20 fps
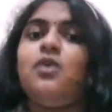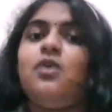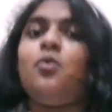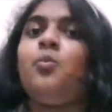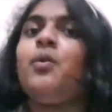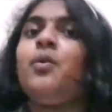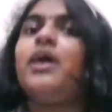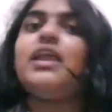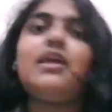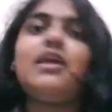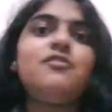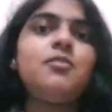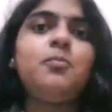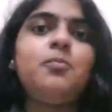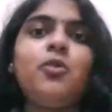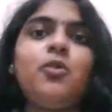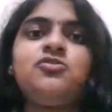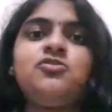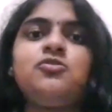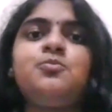wherever
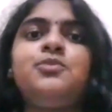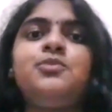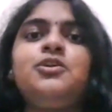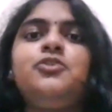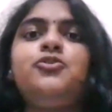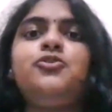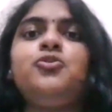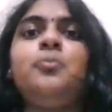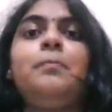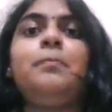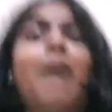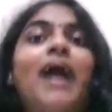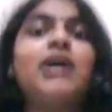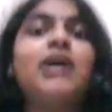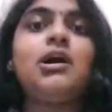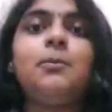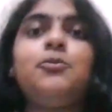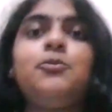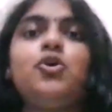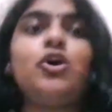possible to
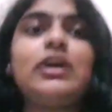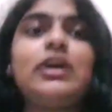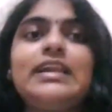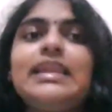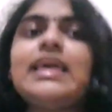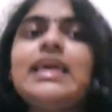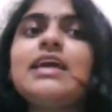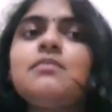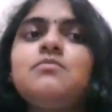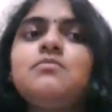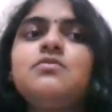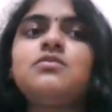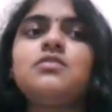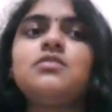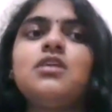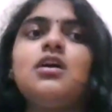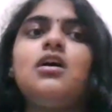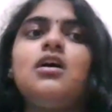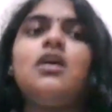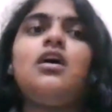back up your
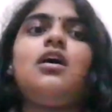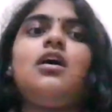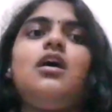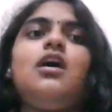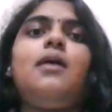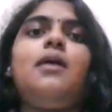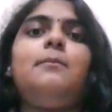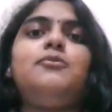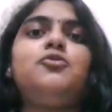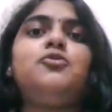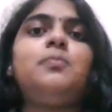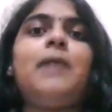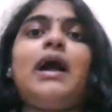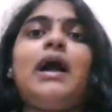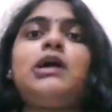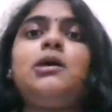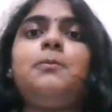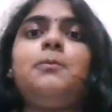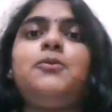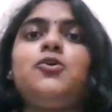claims, to
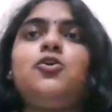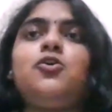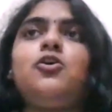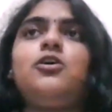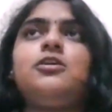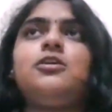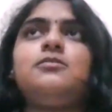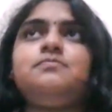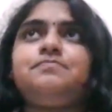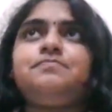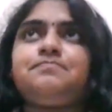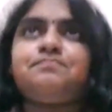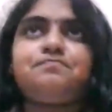back up your